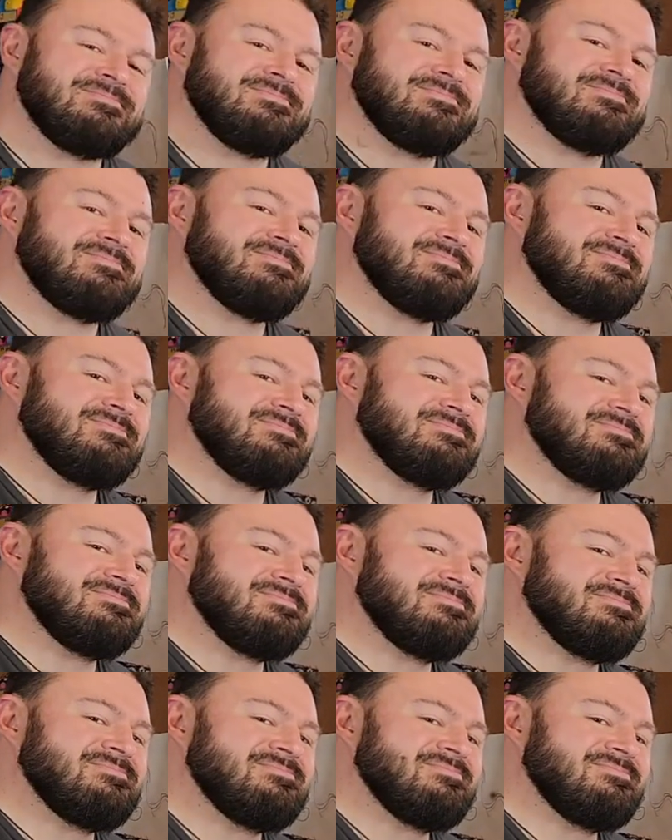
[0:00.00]

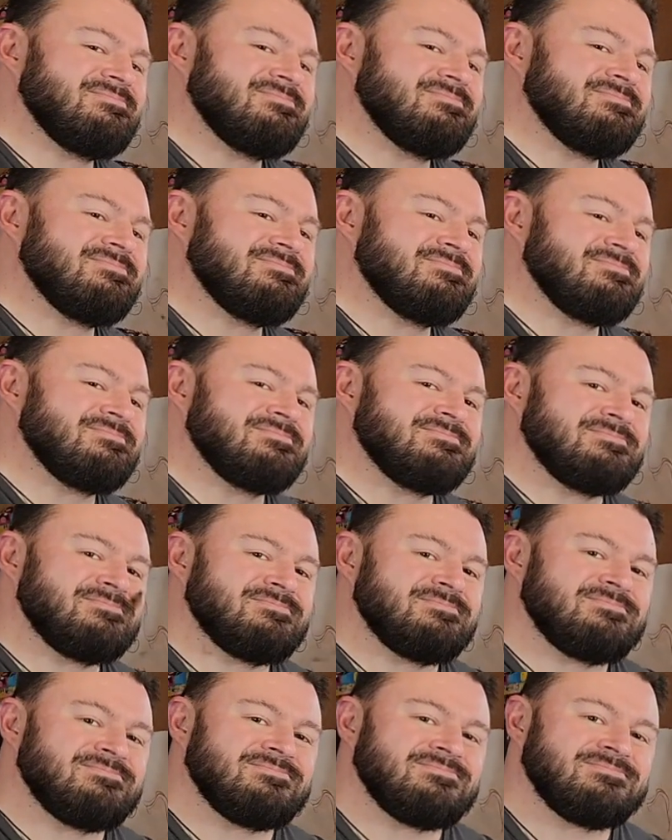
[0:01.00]

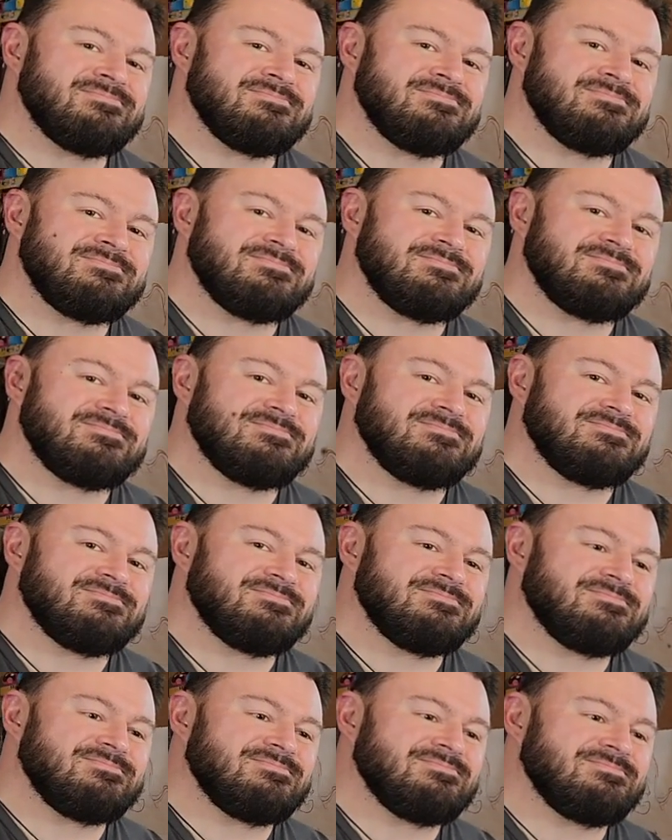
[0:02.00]

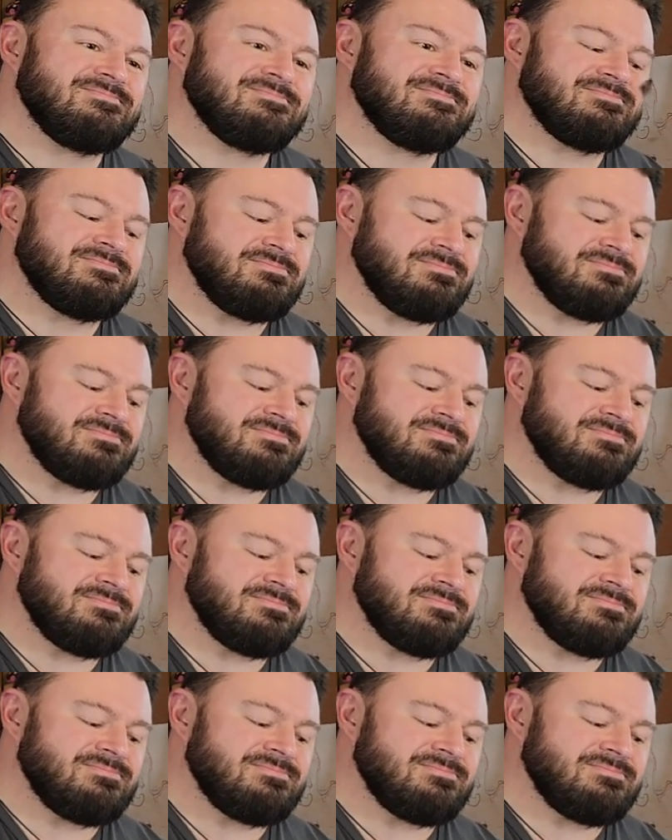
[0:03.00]
The person shown says nothing.